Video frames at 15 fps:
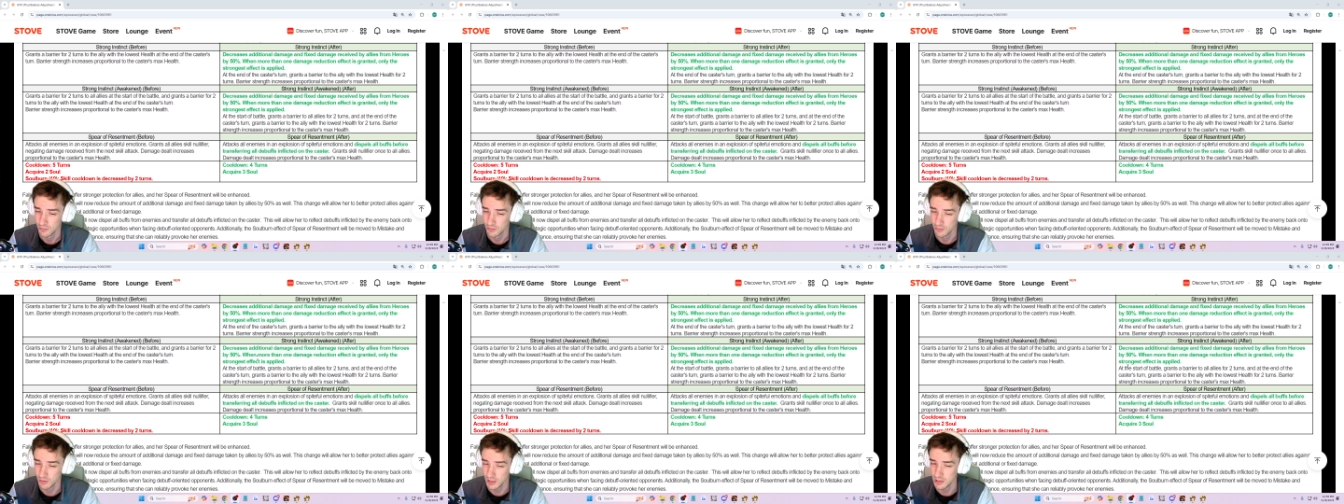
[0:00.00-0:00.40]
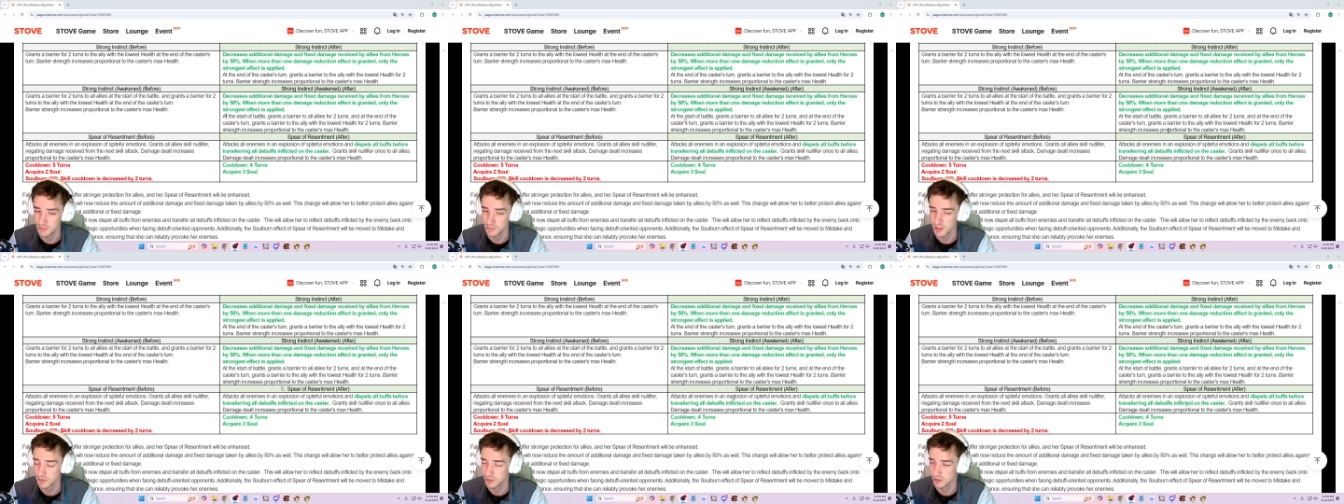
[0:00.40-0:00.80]
What
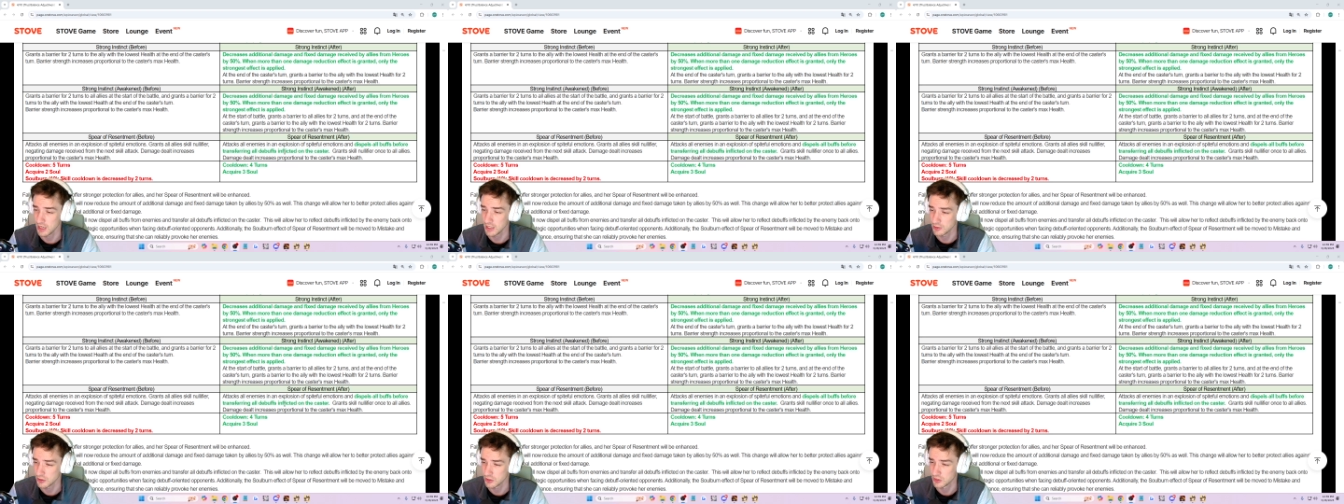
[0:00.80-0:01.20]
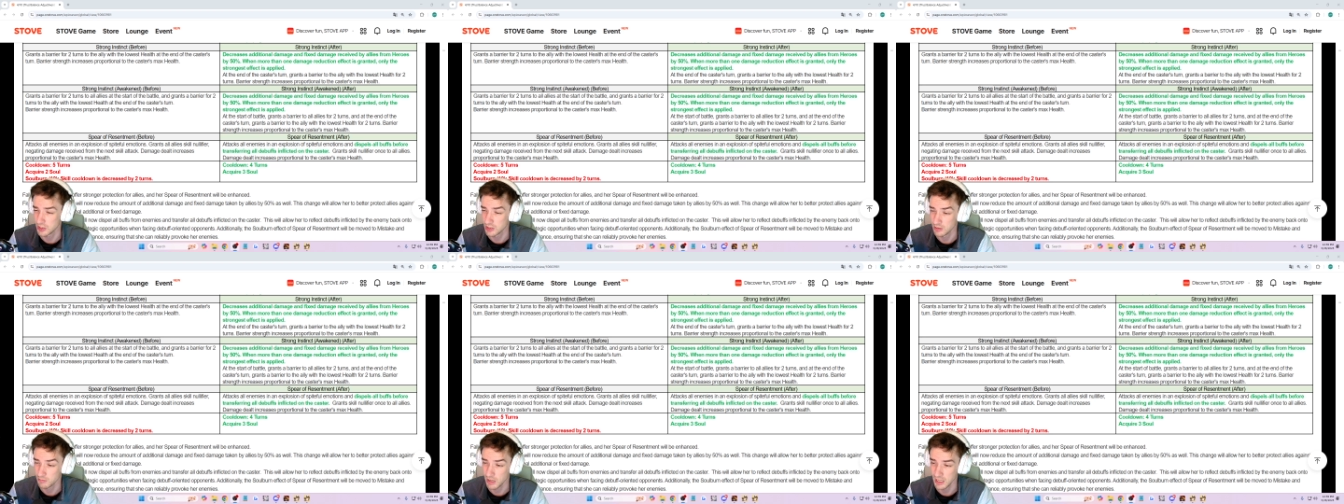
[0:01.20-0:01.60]
debuffs are you actually
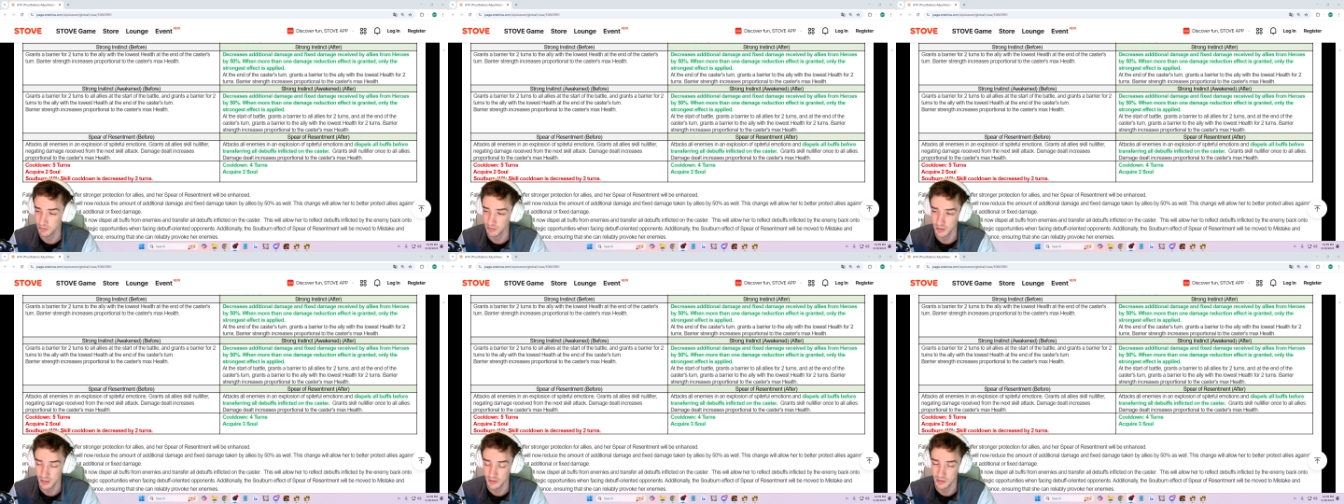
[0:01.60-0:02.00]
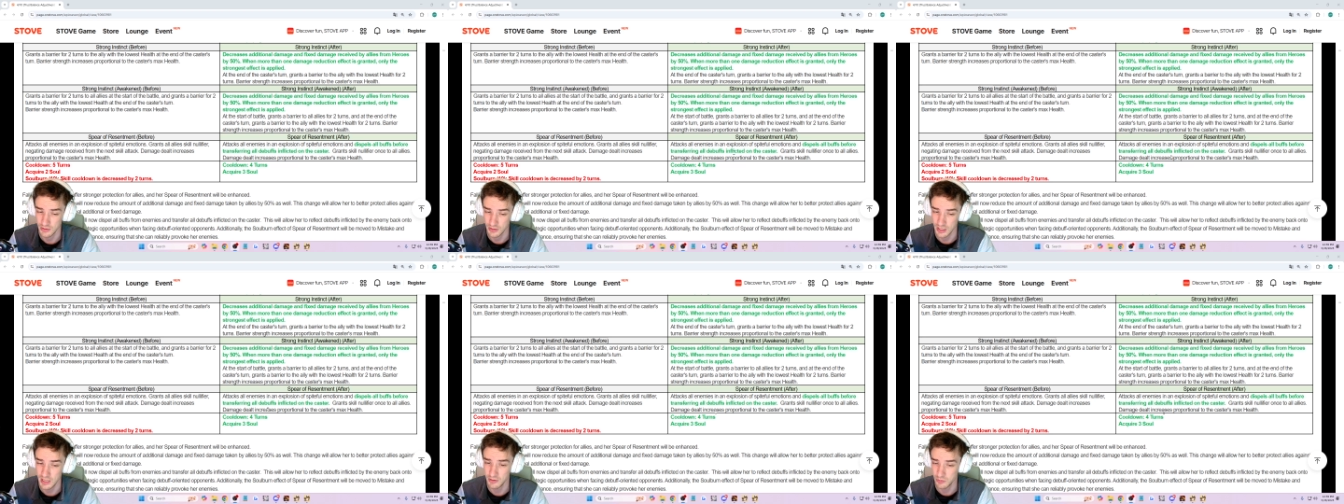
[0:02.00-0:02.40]
sending back with us? It
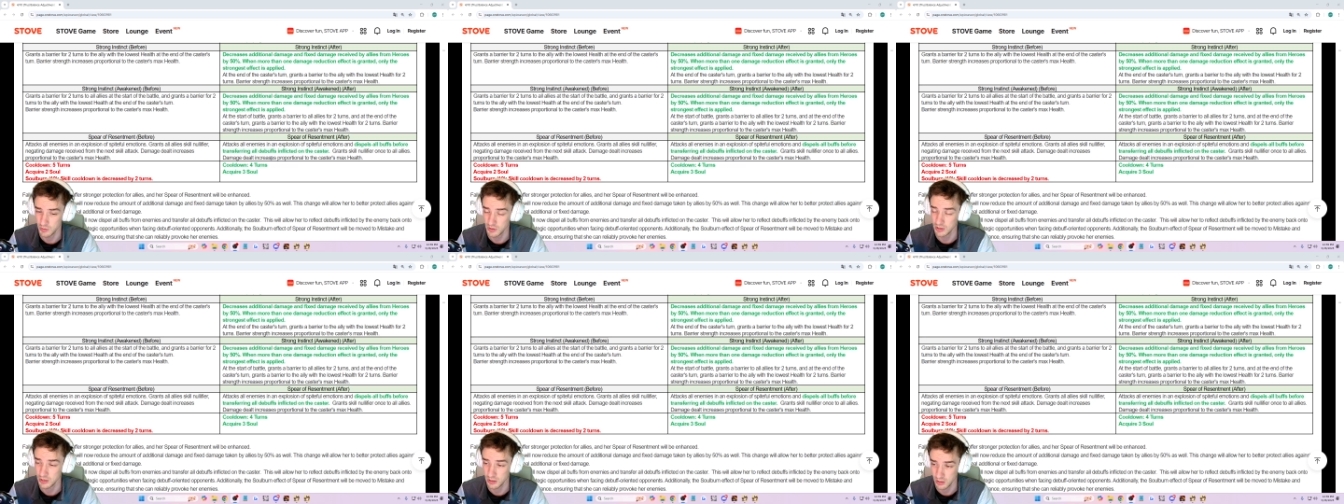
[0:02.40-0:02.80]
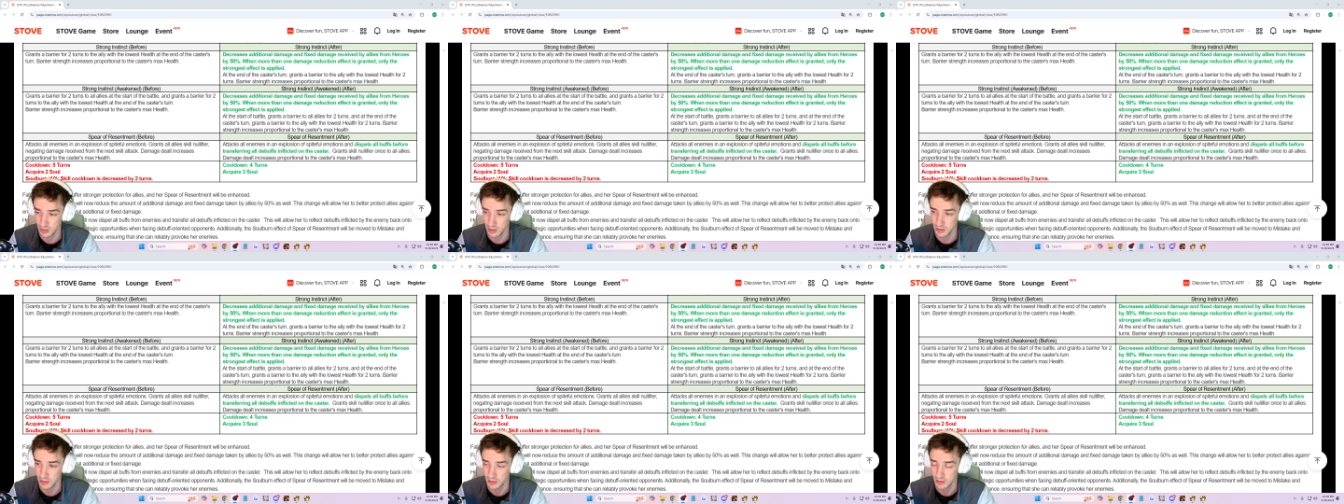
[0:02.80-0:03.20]
sounds really
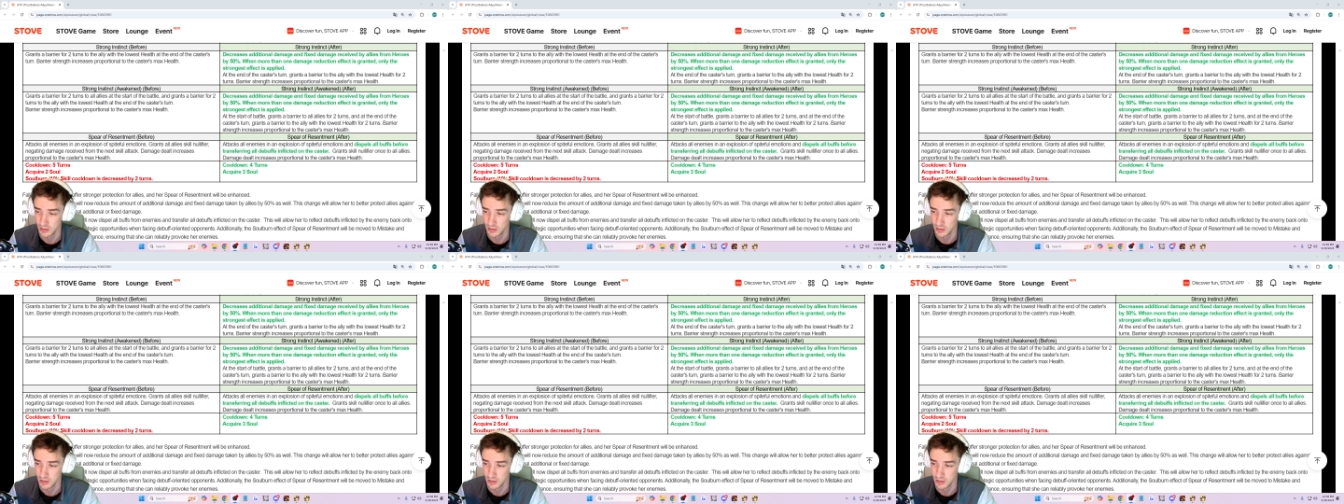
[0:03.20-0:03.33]
good,